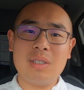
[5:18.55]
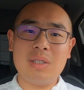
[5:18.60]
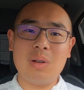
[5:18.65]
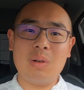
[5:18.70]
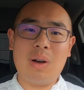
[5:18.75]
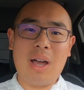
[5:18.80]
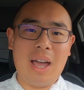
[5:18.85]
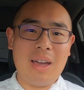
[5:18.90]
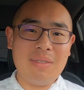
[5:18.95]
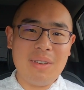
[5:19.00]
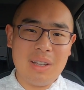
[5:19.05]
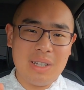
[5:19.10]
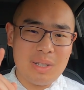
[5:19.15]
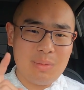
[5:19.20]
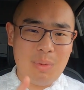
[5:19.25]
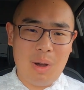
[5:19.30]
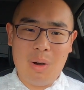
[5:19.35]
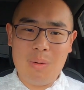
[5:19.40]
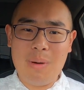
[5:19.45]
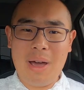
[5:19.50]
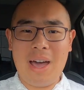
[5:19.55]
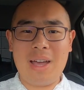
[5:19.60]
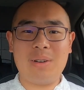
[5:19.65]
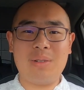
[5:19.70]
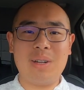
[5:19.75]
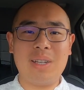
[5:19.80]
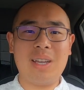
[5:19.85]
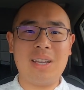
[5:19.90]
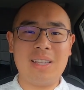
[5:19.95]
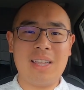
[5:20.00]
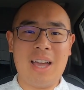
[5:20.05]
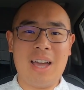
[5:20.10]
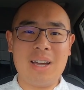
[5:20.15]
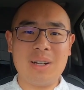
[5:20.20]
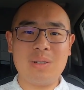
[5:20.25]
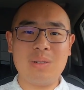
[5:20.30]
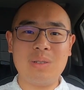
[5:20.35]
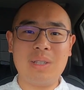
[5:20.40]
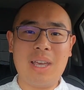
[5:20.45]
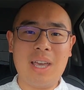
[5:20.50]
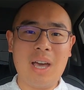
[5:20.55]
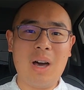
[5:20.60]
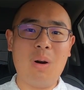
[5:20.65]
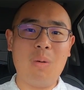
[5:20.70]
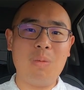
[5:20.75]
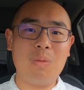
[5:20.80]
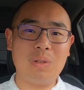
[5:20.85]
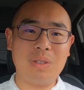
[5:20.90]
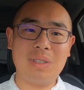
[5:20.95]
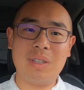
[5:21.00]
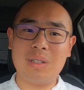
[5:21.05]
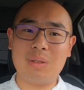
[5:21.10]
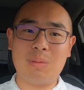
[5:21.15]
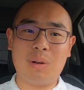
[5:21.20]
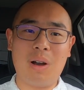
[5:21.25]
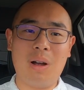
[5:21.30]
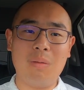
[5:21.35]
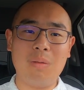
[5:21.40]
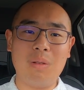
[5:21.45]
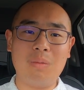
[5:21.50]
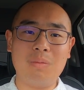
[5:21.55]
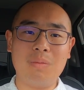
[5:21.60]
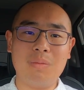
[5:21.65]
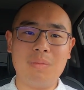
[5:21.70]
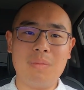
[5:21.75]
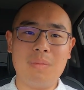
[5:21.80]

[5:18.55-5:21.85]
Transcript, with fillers: So having a small battery can actually help with this problem.